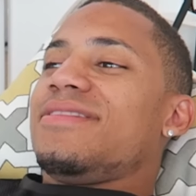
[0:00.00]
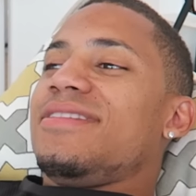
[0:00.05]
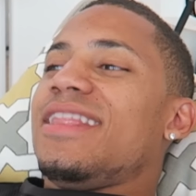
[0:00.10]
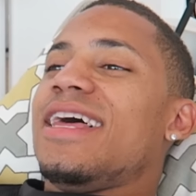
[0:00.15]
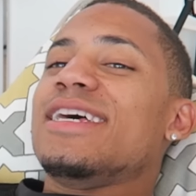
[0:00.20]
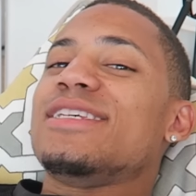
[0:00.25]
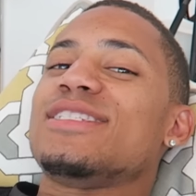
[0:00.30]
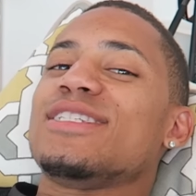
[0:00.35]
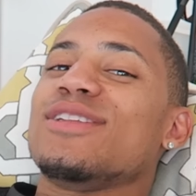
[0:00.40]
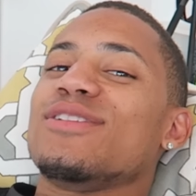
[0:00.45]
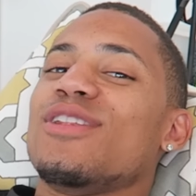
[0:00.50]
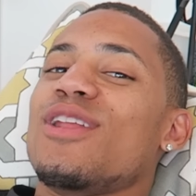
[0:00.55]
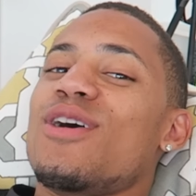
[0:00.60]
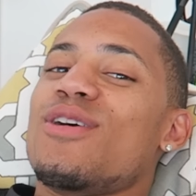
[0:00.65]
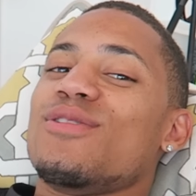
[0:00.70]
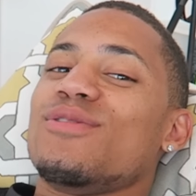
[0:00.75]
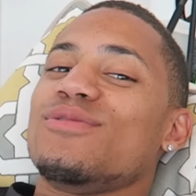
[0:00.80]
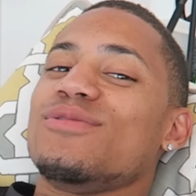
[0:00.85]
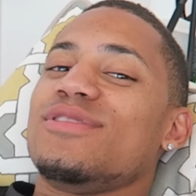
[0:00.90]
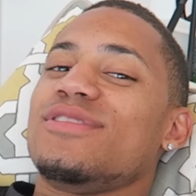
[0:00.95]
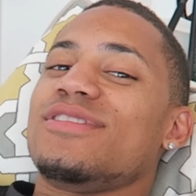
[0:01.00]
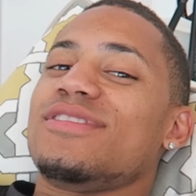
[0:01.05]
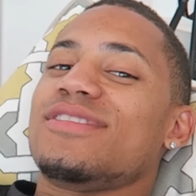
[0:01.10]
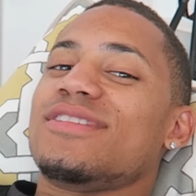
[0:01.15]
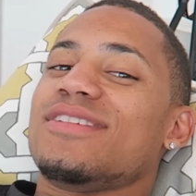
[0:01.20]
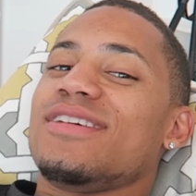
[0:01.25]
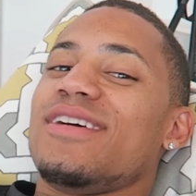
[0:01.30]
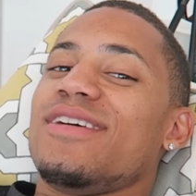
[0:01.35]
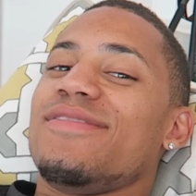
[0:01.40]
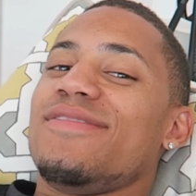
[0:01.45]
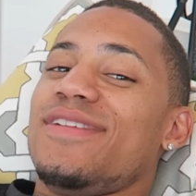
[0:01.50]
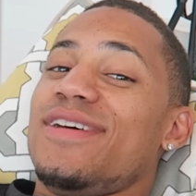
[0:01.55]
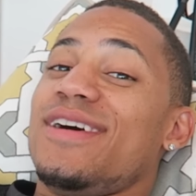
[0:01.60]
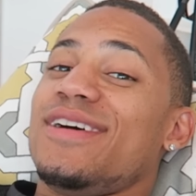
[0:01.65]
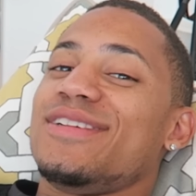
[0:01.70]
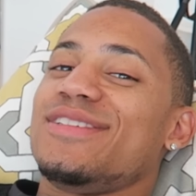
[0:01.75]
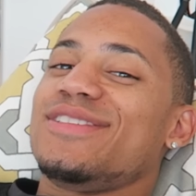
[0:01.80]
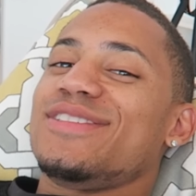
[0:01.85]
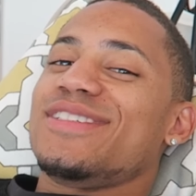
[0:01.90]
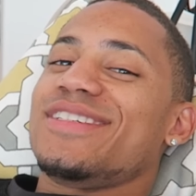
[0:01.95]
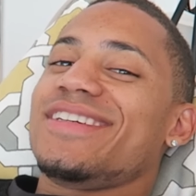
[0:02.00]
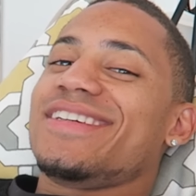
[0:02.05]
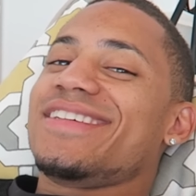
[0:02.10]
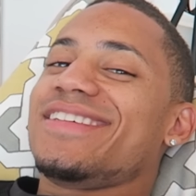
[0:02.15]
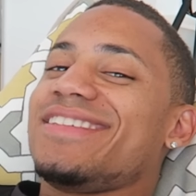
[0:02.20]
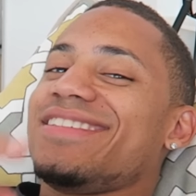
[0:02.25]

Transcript: less loads of laundry.